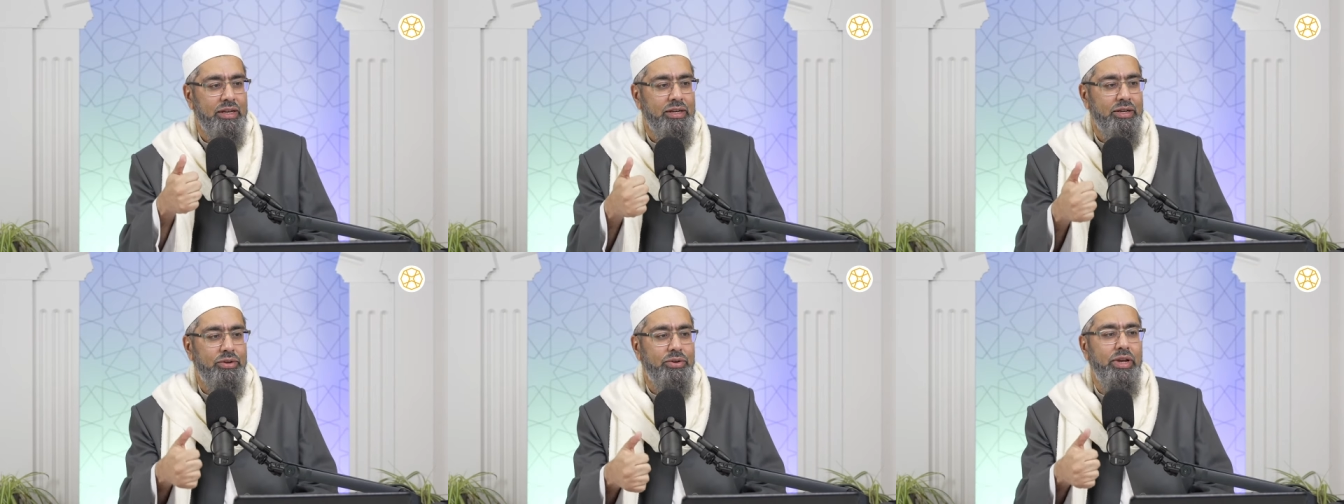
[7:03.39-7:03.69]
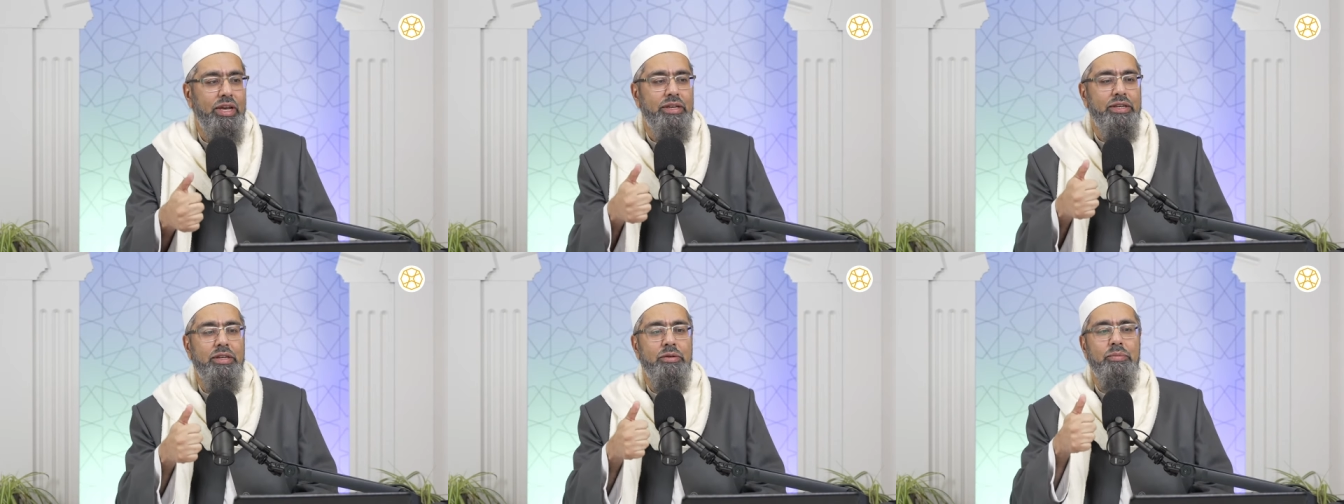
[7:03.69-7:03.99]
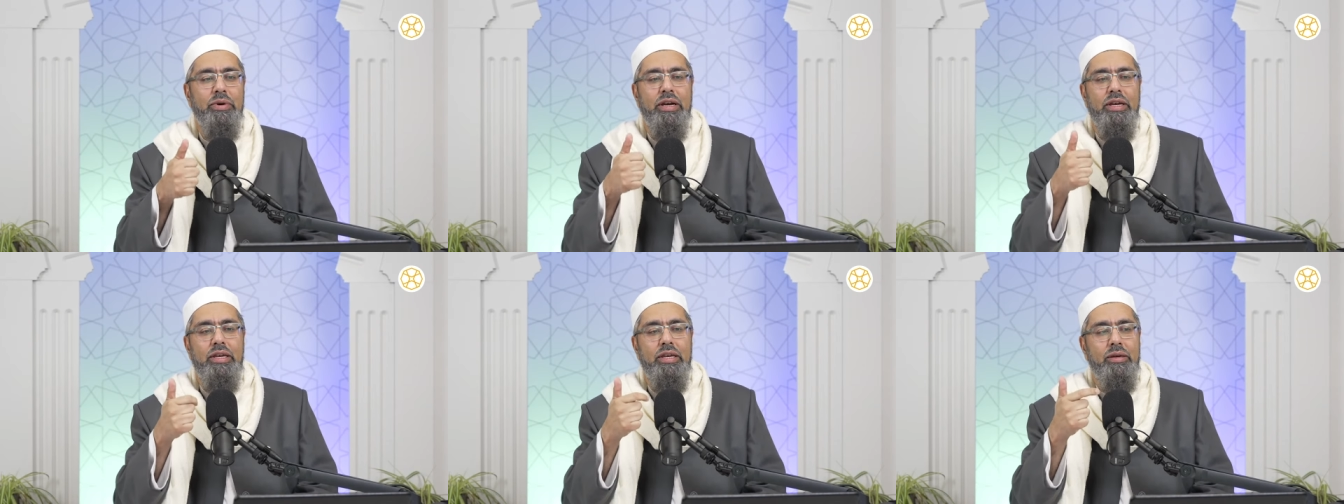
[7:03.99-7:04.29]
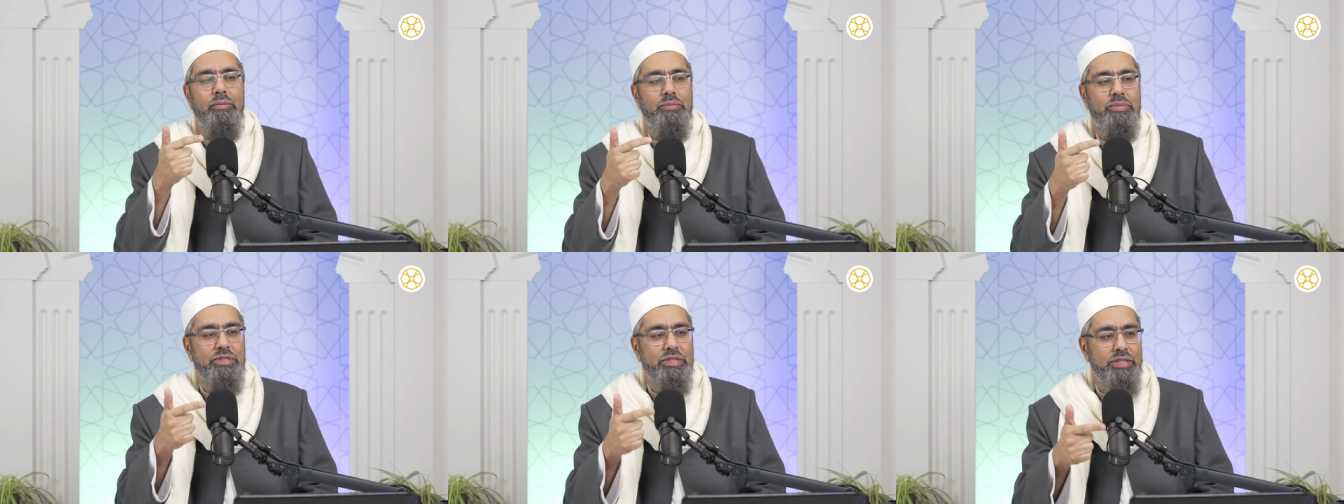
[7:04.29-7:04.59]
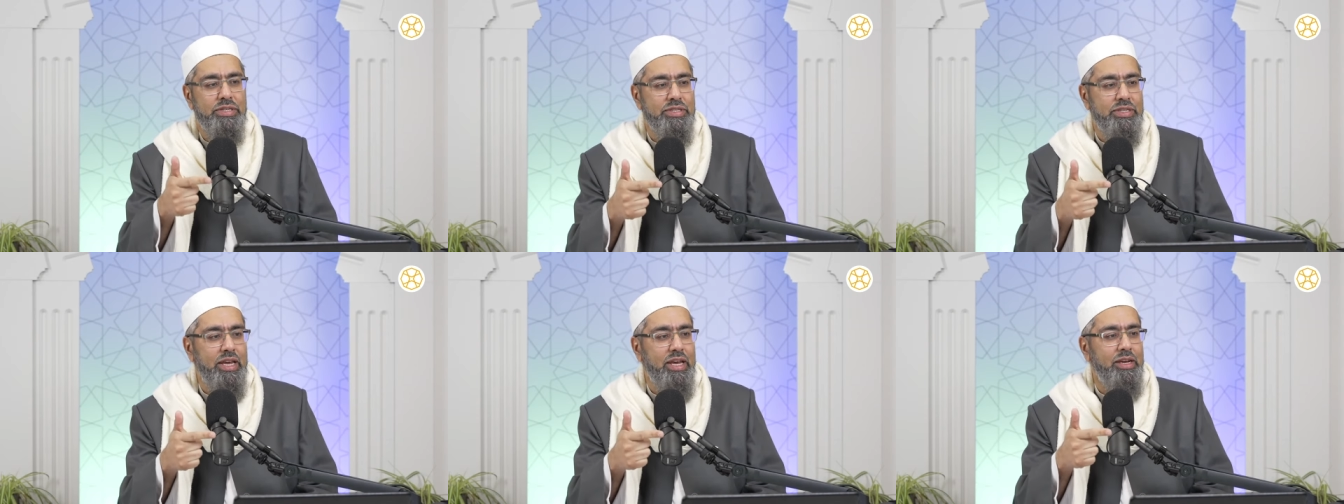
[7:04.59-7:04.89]
created by him,
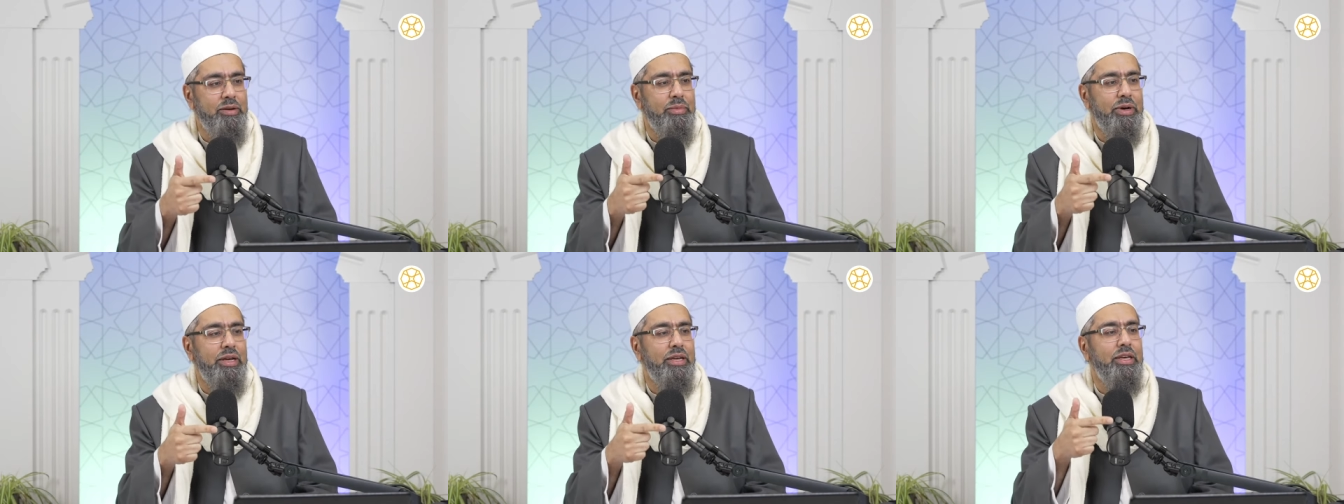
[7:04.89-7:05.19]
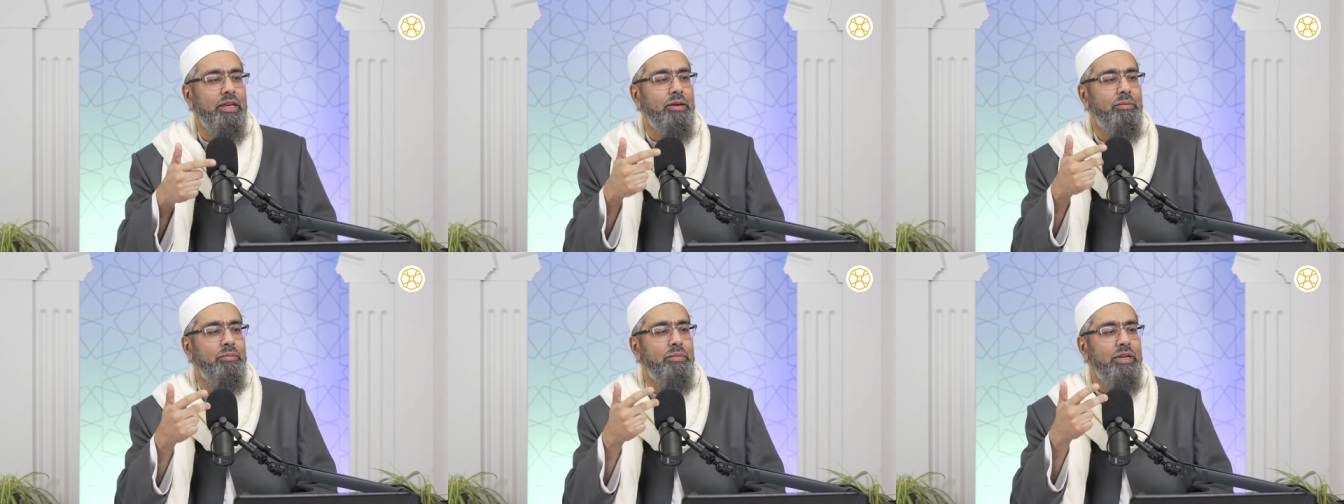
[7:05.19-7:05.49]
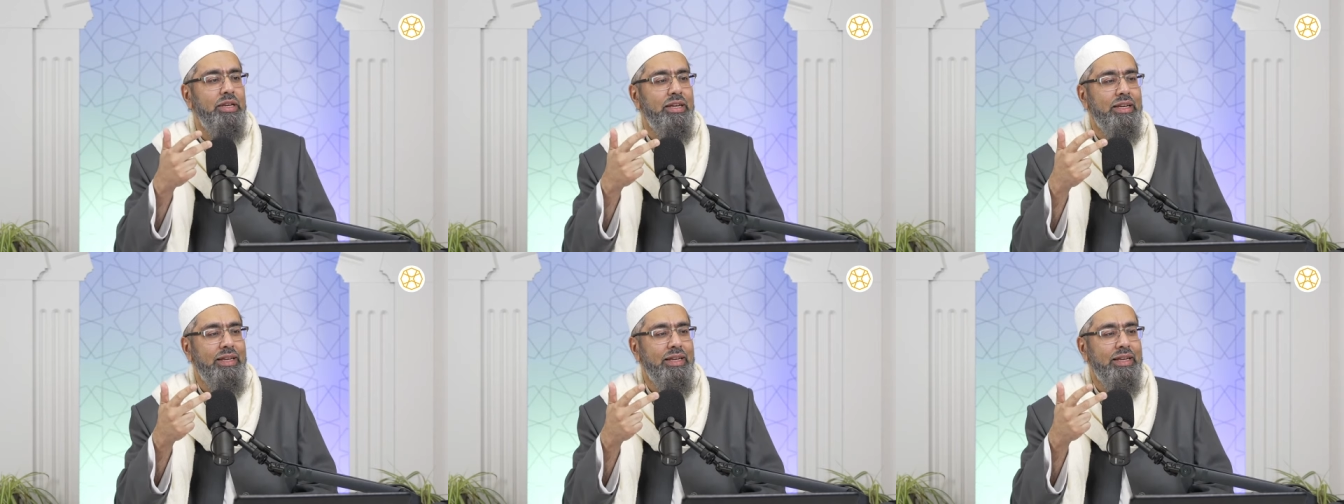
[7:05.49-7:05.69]
sustained by him,